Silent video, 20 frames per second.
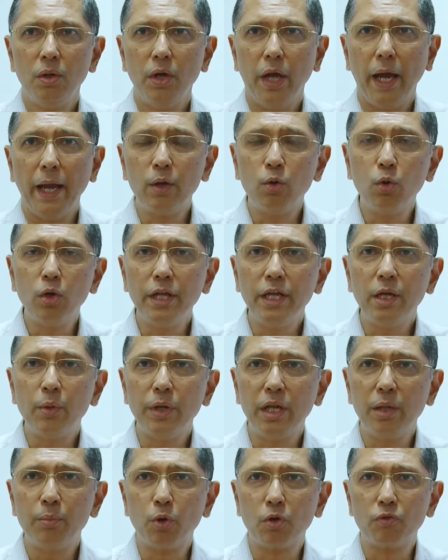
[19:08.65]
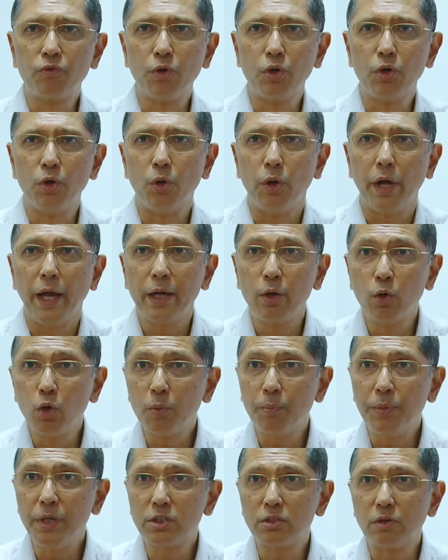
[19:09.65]
A good equity portfolio, a
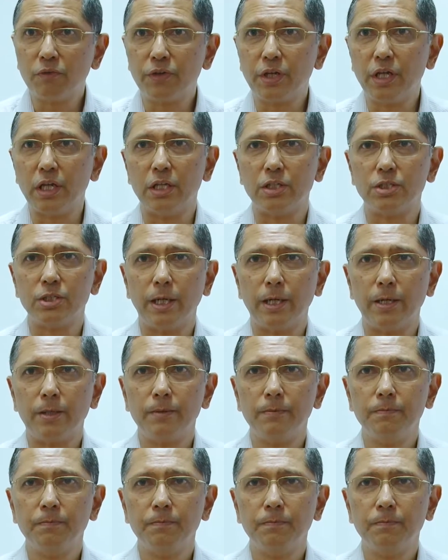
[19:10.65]
good piece of real estate